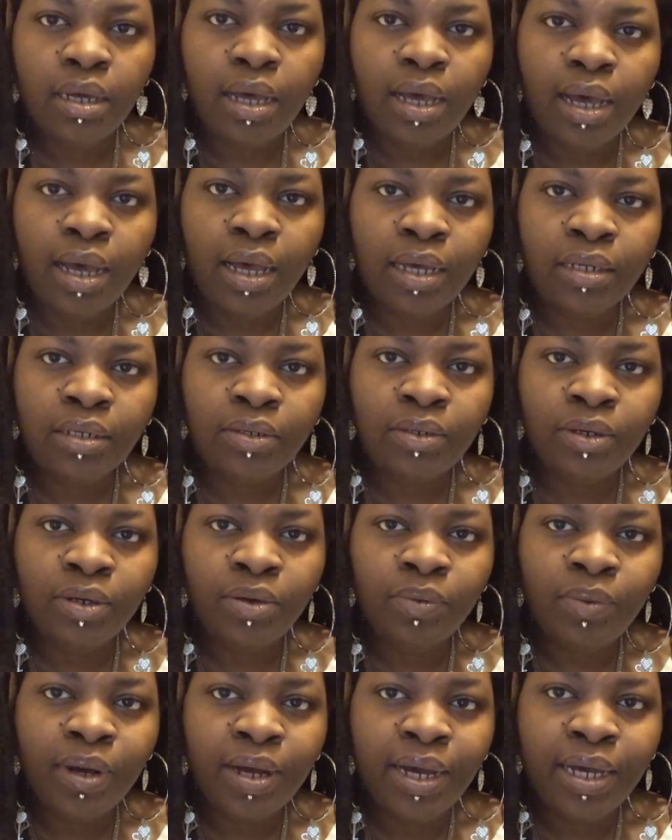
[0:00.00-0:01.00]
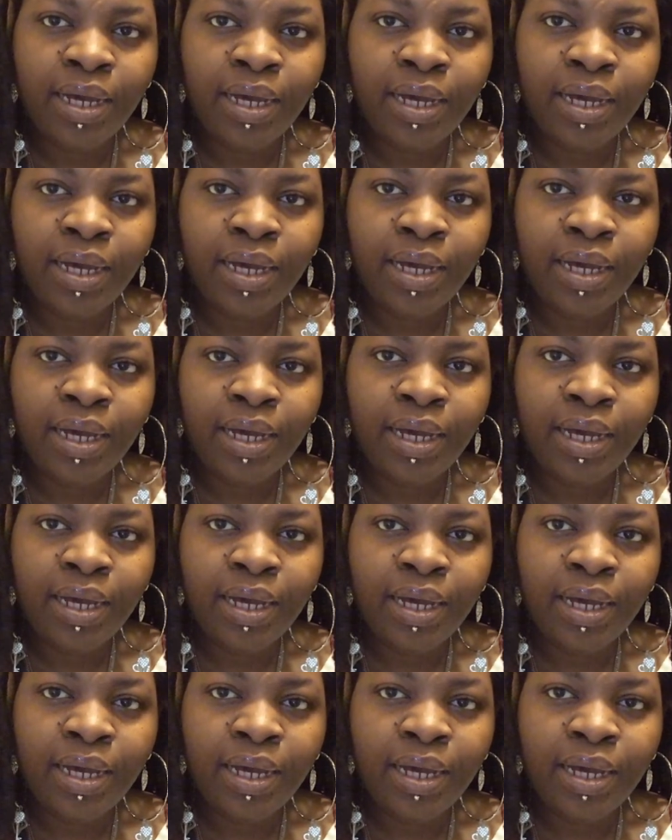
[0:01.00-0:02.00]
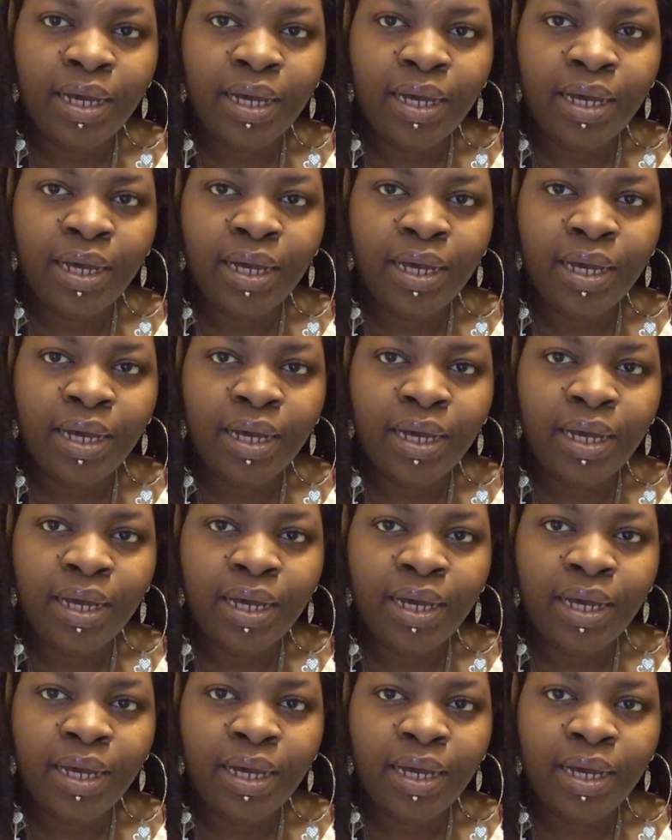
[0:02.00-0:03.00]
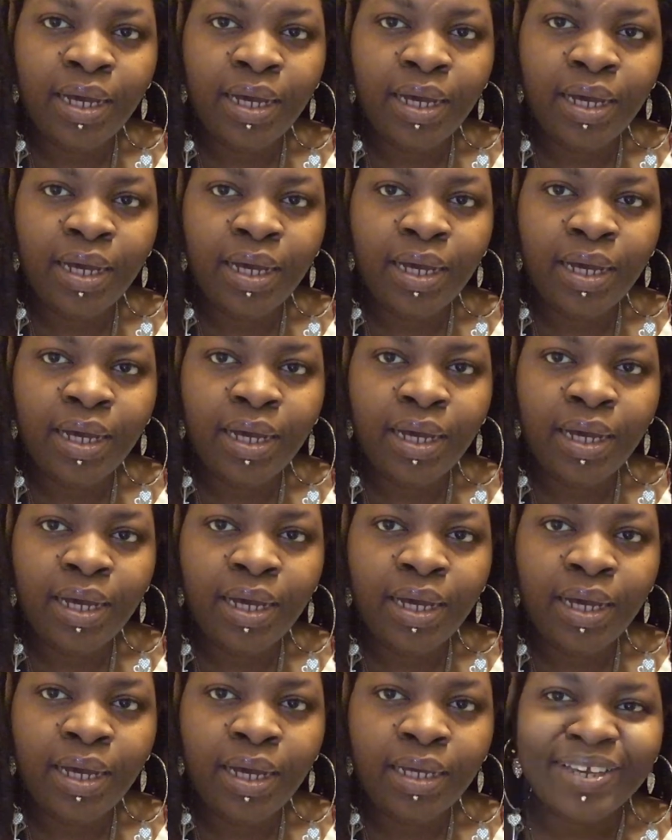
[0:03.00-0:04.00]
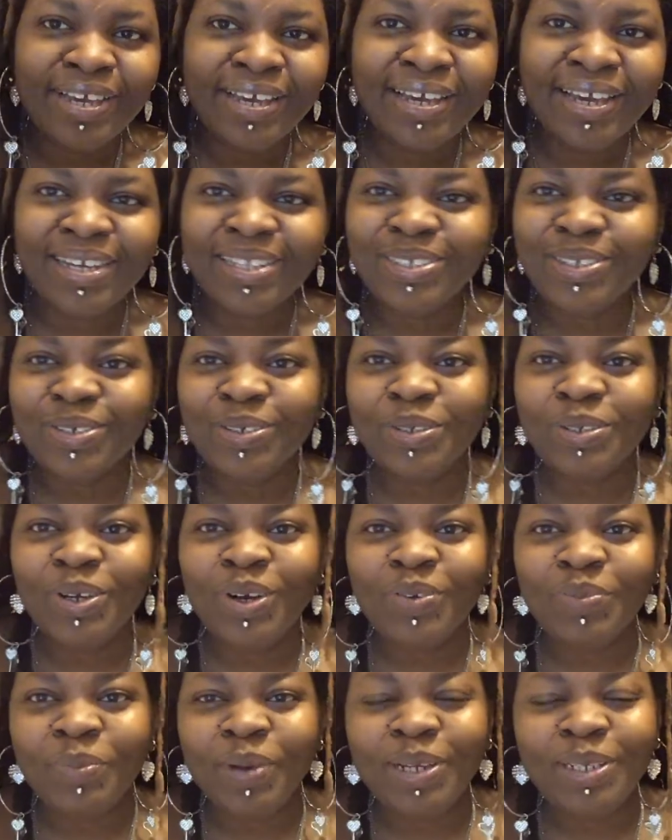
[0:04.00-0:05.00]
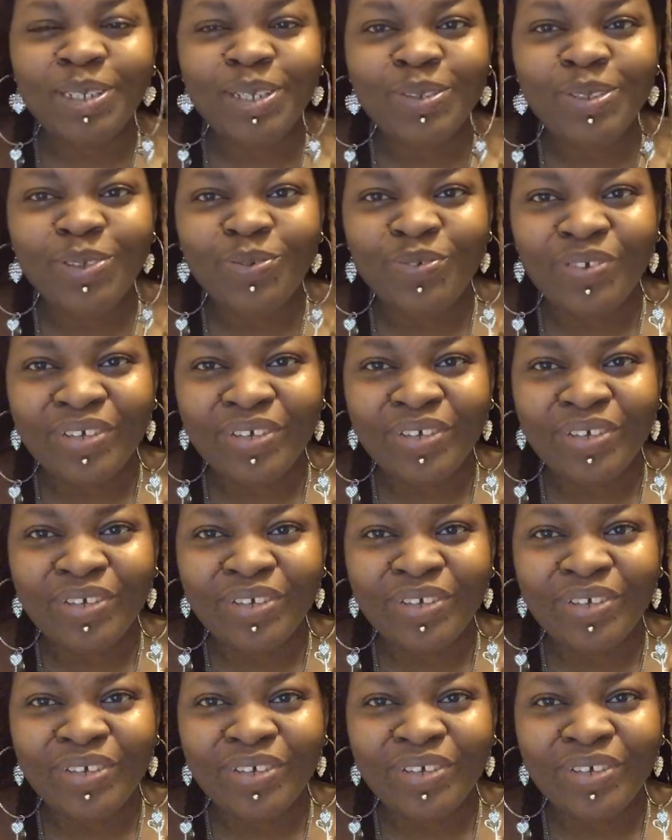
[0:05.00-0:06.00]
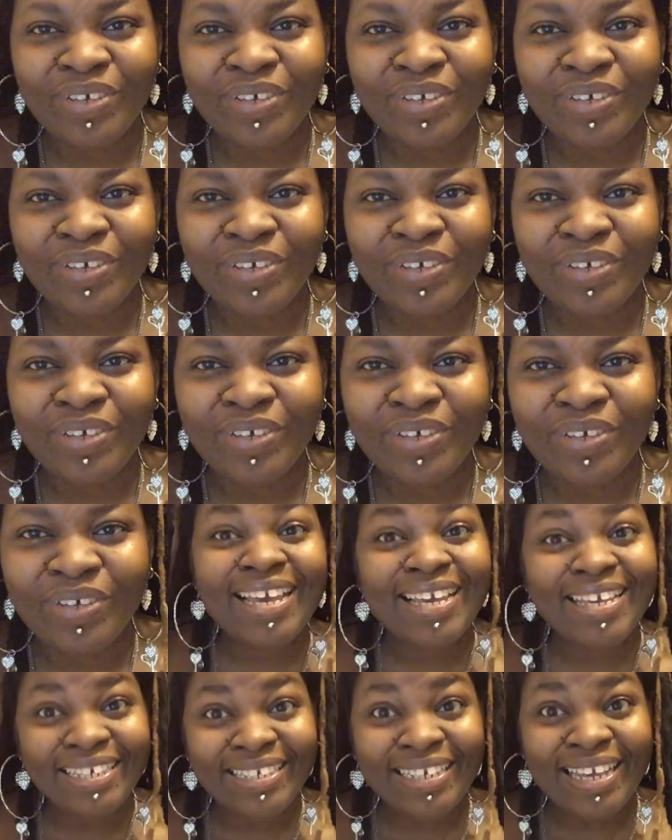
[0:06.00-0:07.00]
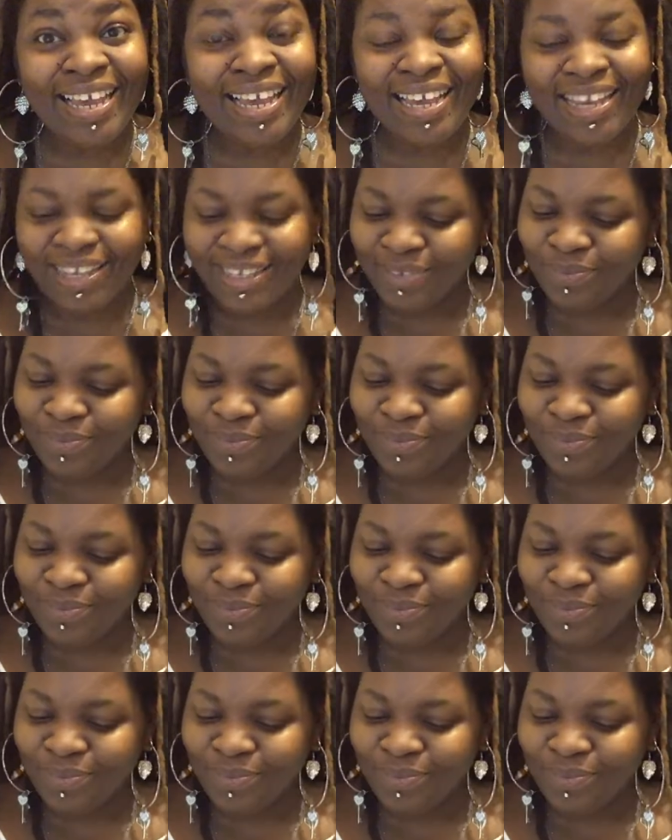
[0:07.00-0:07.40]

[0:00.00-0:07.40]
I don't know why that's coming through. Maybe it's because I didn't do that. Okay, I turned off my notifications. Yay.